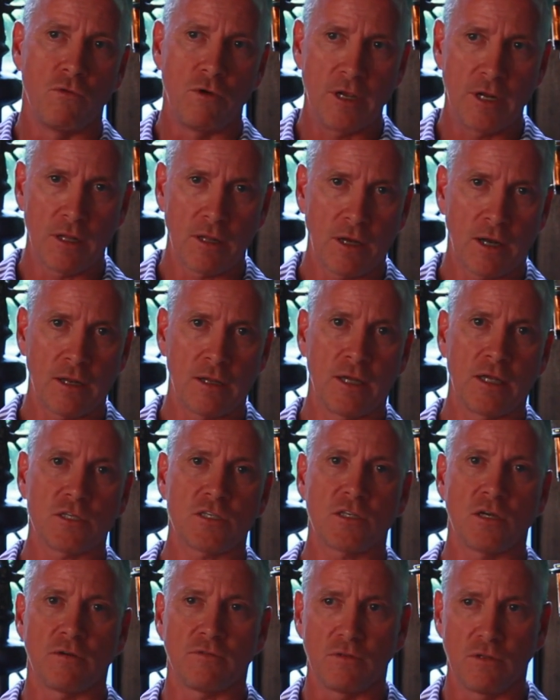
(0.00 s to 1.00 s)
read a lot of
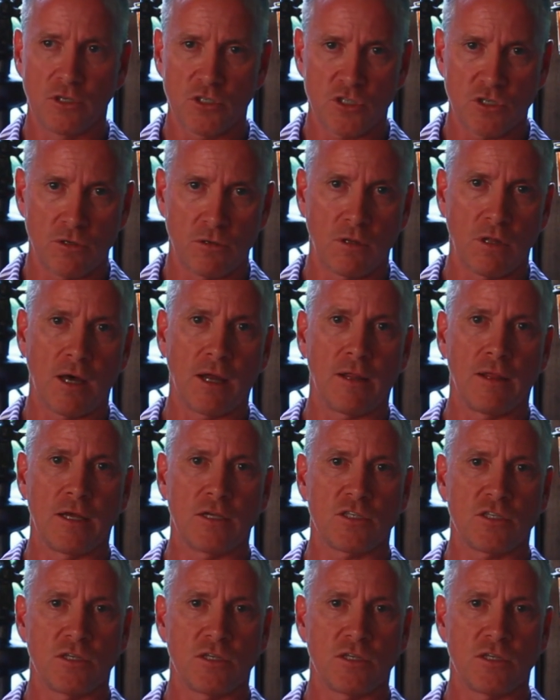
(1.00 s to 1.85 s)
that stuff, listen to a lot